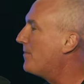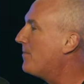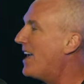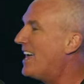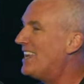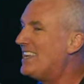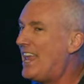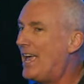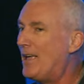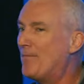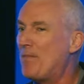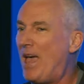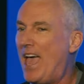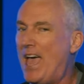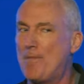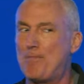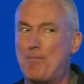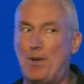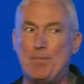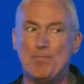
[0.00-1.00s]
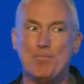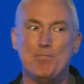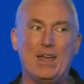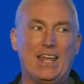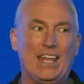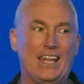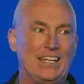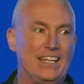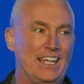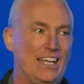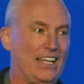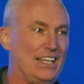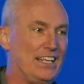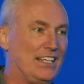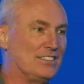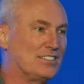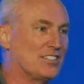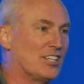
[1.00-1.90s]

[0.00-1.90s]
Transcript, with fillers: a man named Epimenides.